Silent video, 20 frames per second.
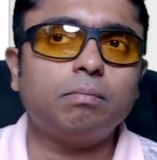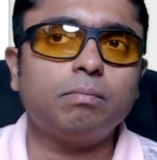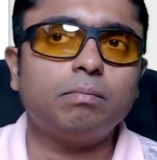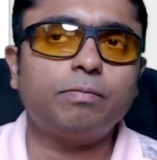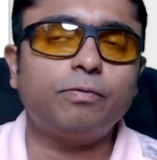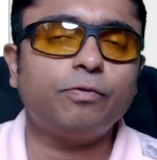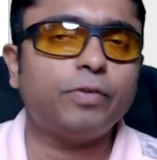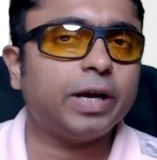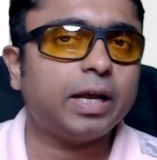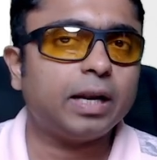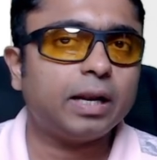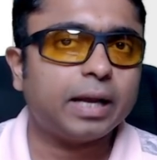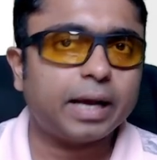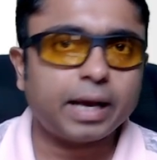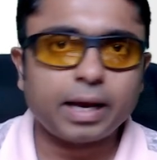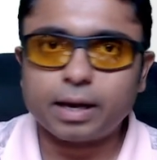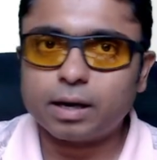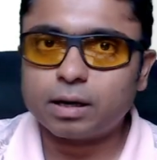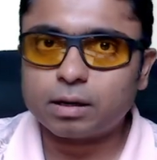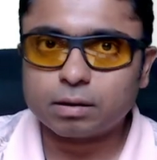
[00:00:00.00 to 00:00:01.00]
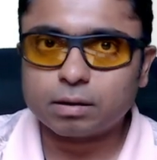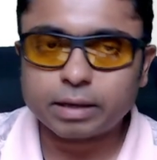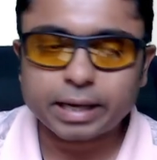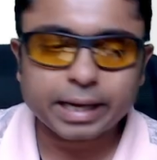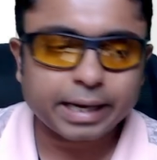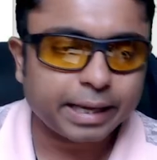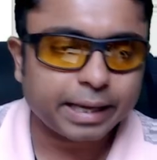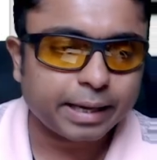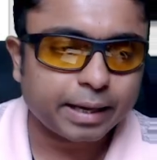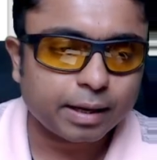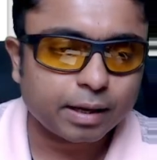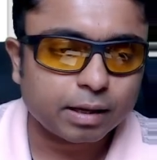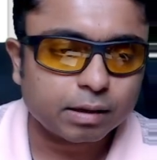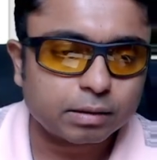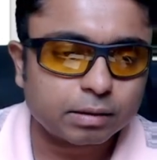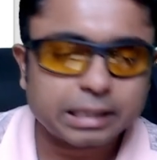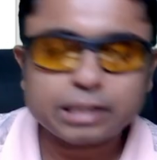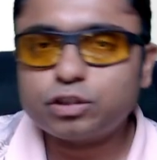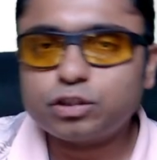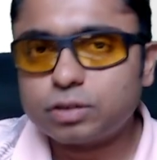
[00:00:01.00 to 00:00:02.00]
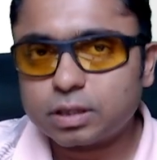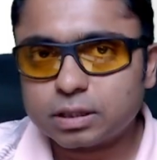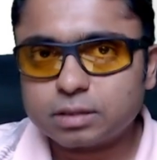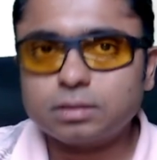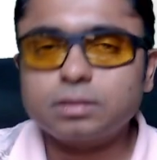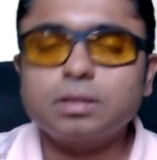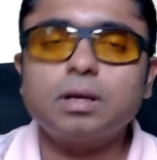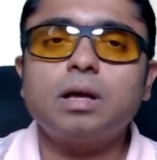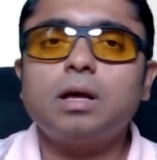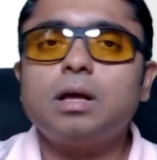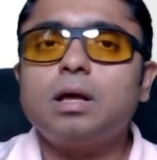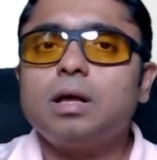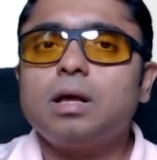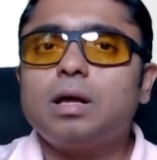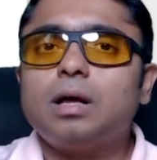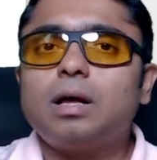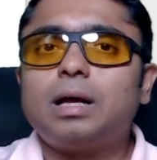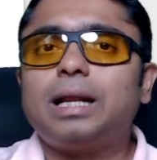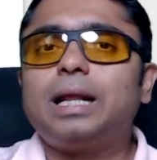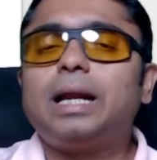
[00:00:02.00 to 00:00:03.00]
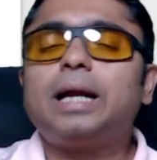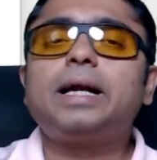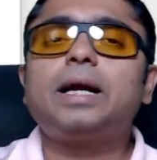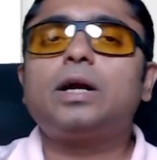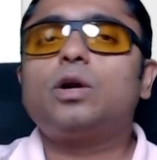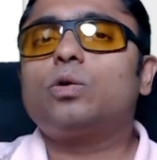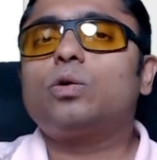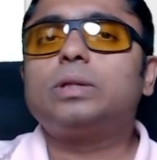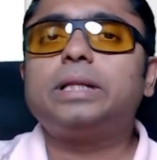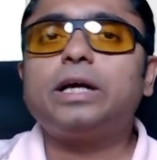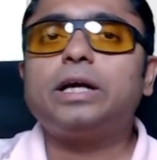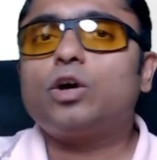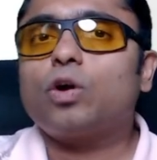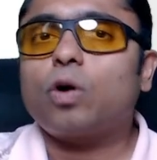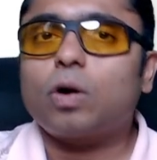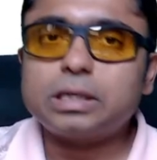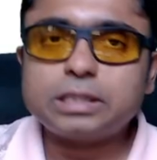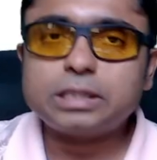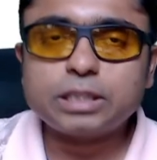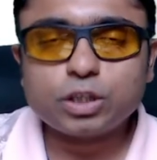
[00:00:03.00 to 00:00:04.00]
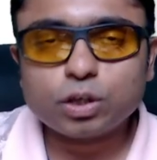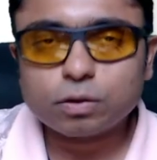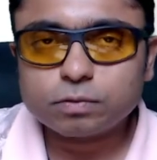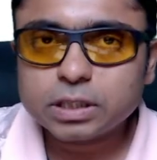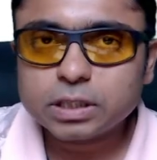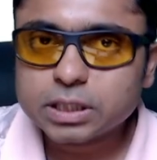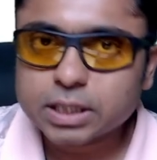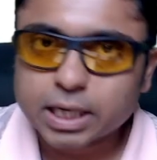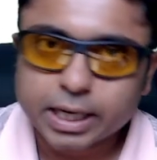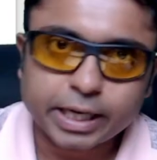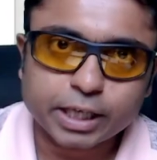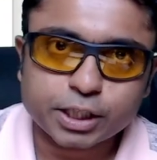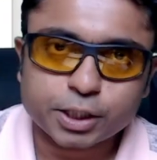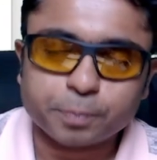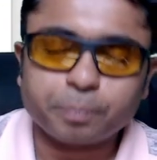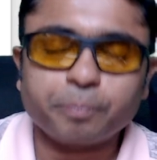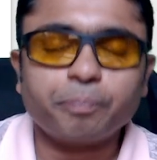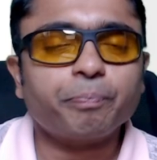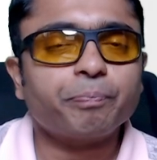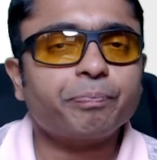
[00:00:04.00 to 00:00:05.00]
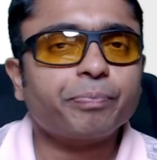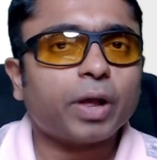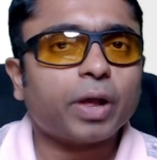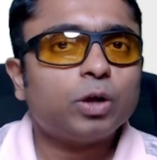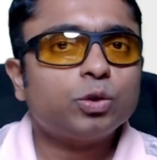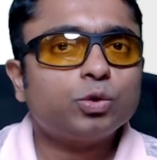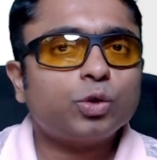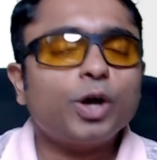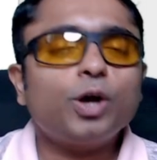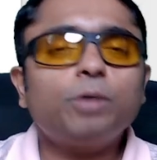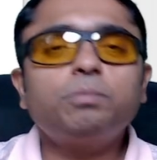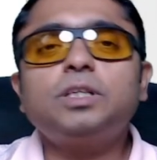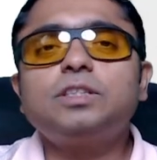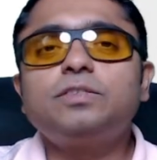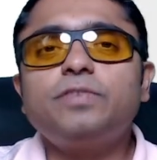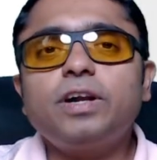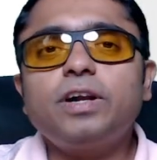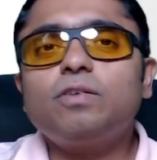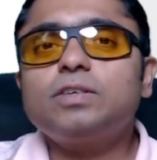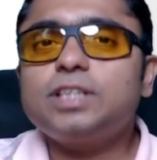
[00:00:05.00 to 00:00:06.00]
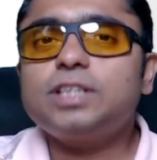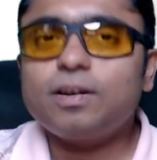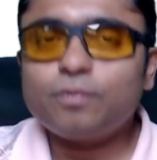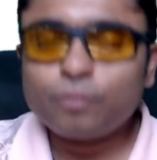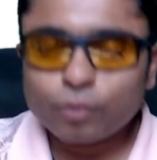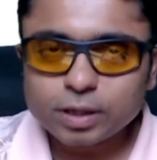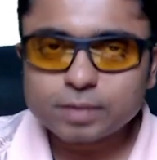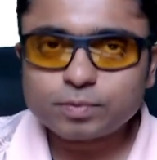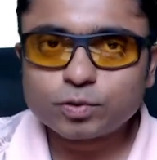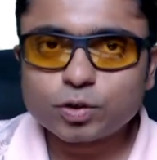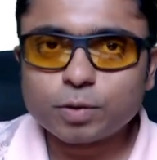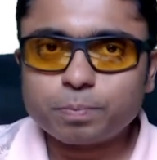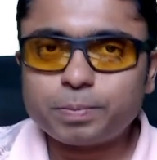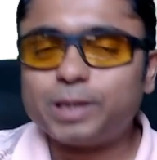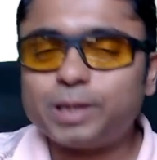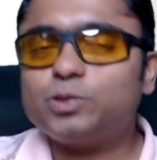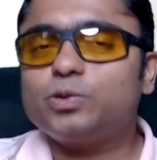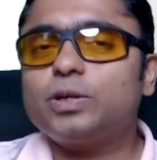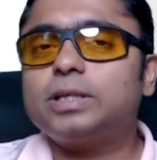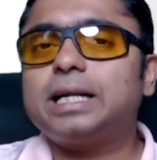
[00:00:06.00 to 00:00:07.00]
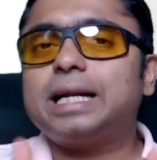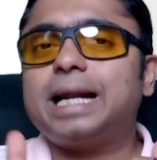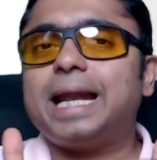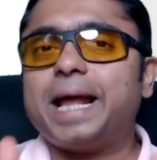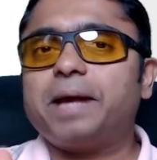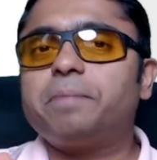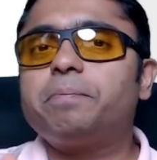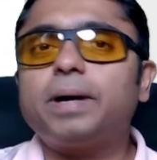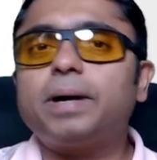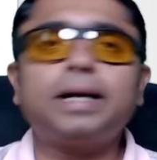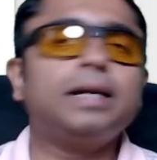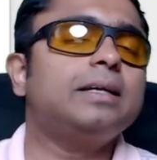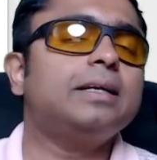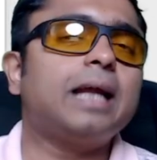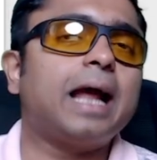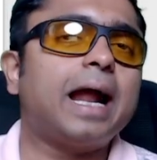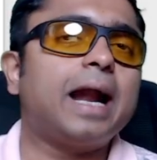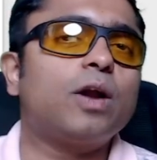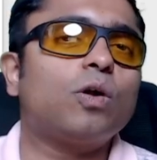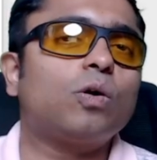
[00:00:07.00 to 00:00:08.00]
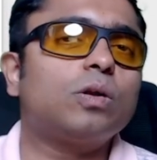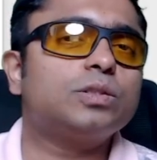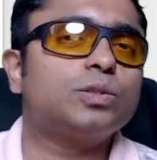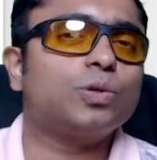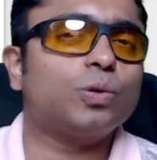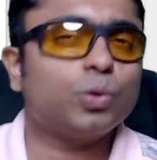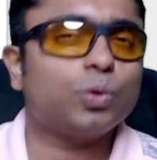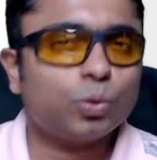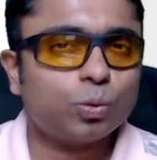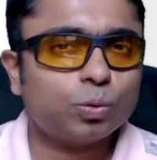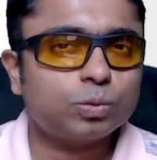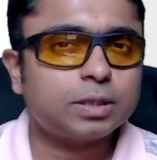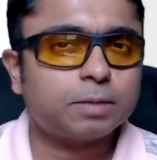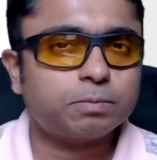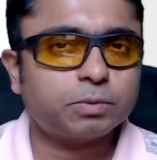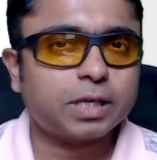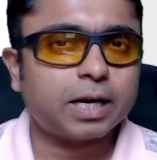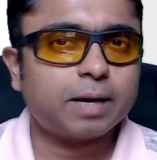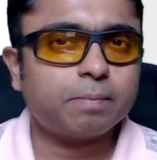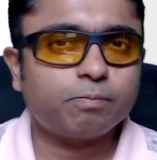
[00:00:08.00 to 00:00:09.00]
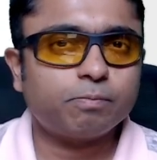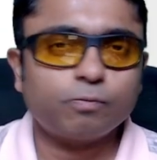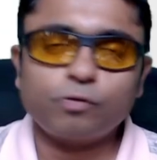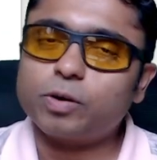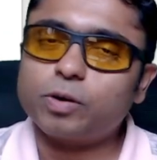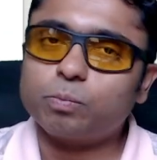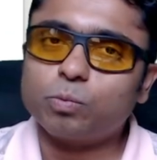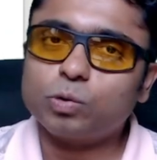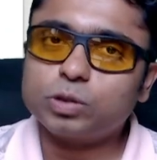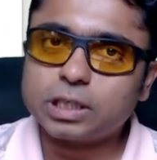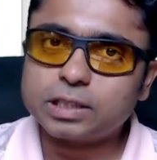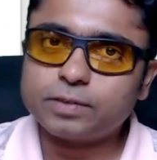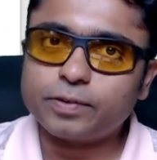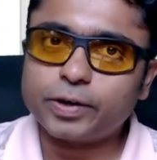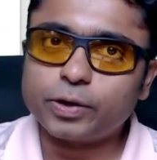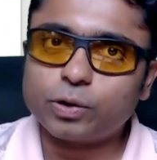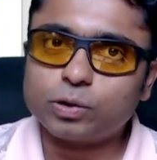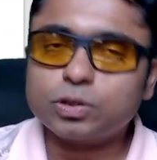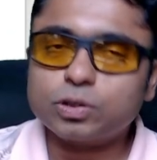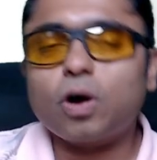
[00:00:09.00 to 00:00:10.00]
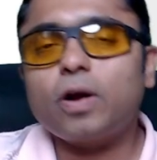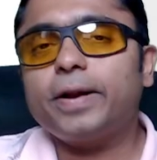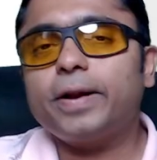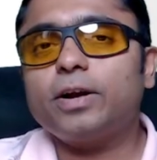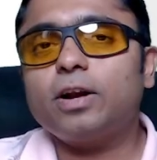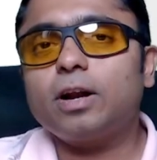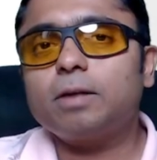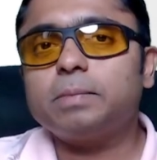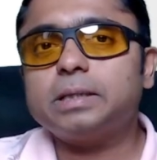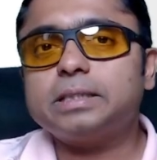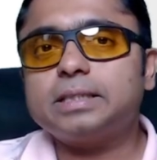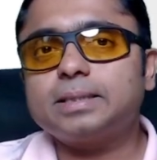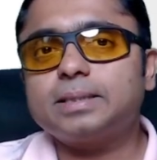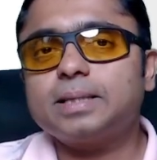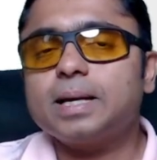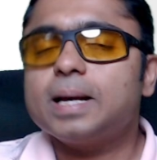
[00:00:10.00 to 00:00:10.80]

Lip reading: feel any distress related to the chronicity of this condition. So I hope this video was helpful. If so, please do that like button and also do subscribe for more such videos on a regular basis.